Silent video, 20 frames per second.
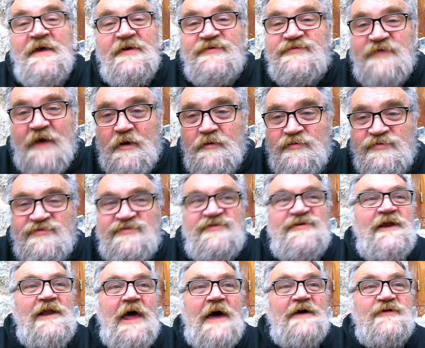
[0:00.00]
so
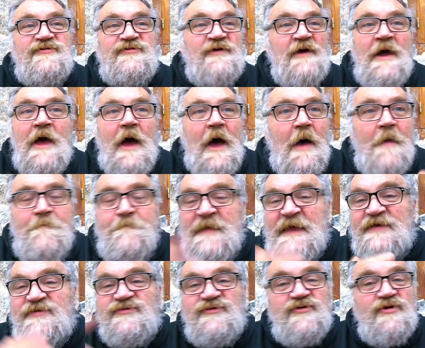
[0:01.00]
slush, a
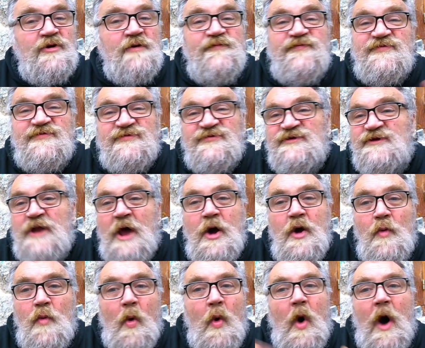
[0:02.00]
mixture of
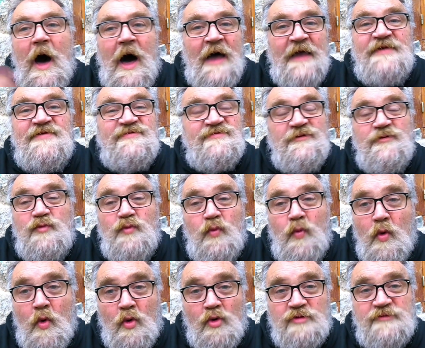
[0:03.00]
snow or ice and
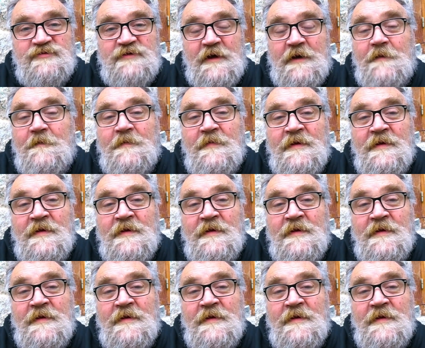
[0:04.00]
water.